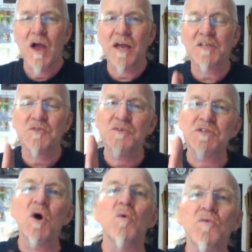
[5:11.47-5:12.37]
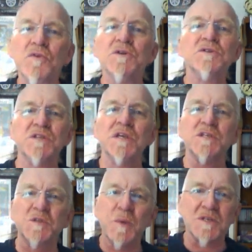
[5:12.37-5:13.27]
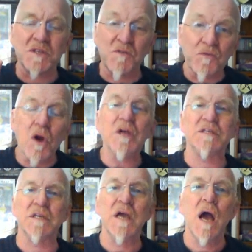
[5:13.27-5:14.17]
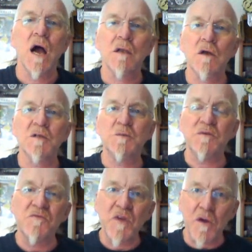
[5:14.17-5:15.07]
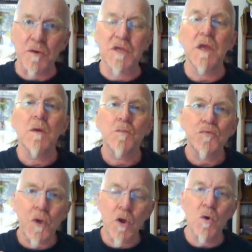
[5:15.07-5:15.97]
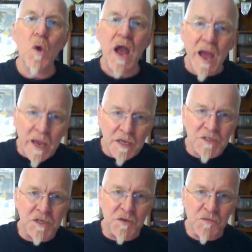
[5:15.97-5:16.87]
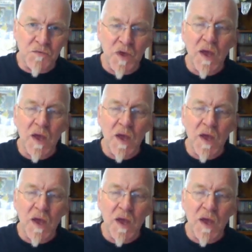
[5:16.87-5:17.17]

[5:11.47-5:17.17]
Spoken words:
And as a result, Thursday and especially Friday are likely to be very proactive